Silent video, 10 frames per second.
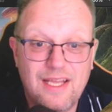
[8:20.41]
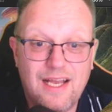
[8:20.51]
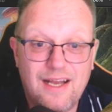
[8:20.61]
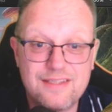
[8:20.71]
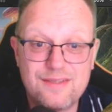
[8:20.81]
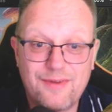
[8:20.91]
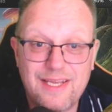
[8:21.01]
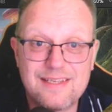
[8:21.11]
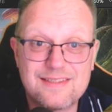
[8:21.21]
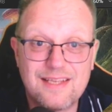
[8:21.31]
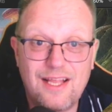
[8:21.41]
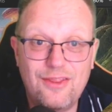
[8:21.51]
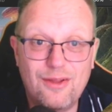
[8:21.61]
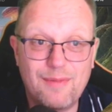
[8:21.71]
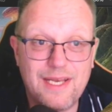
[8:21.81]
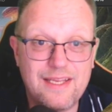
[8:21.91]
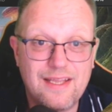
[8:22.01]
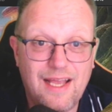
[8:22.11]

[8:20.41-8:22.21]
artifacts, not many.